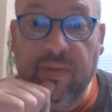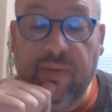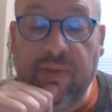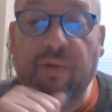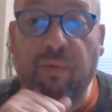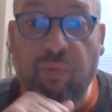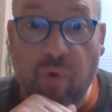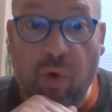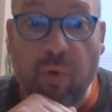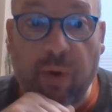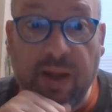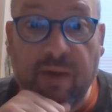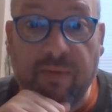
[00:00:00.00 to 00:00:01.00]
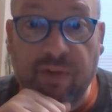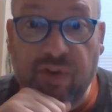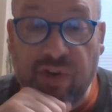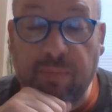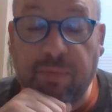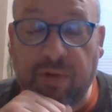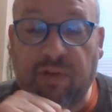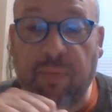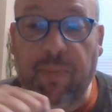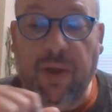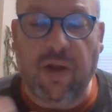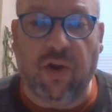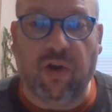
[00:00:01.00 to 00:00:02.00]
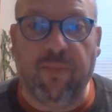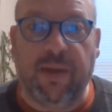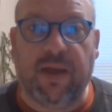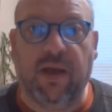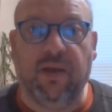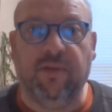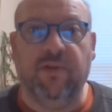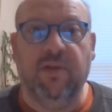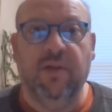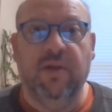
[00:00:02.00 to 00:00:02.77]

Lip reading: the roaring of the ship disappeared because